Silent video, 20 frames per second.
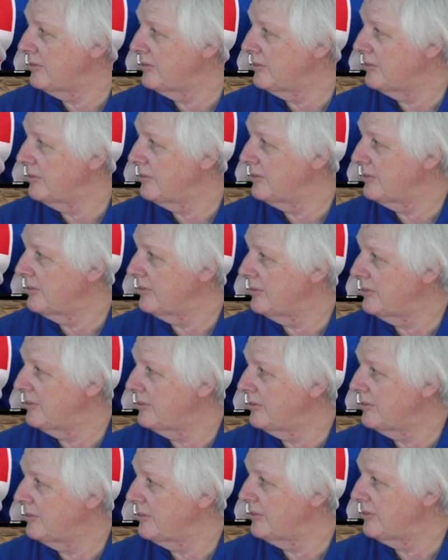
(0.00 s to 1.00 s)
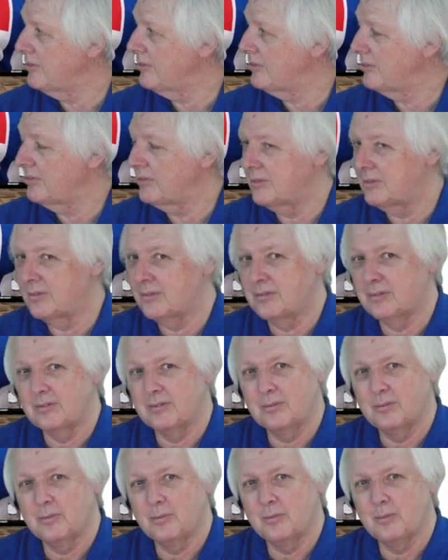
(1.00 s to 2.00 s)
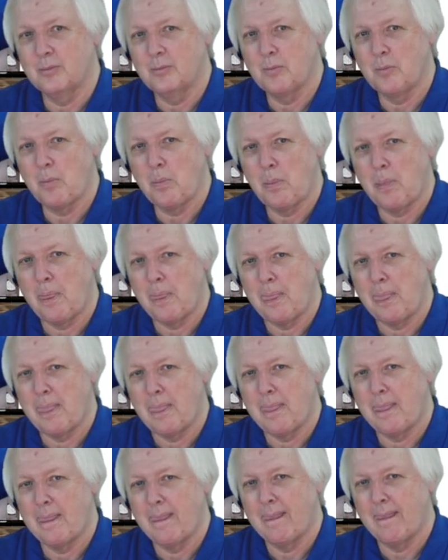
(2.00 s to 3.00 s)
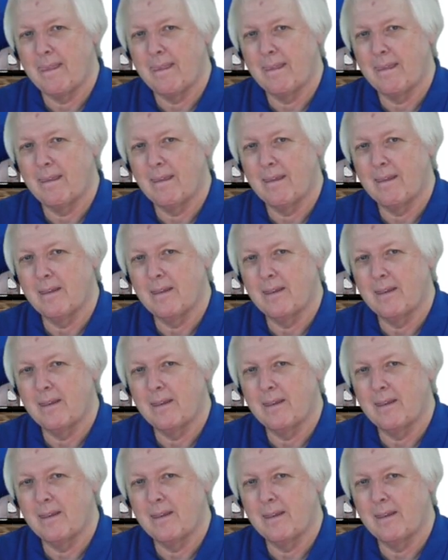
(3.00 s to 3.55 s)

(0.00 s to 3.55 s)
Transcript: No words are spoken by the person on screen.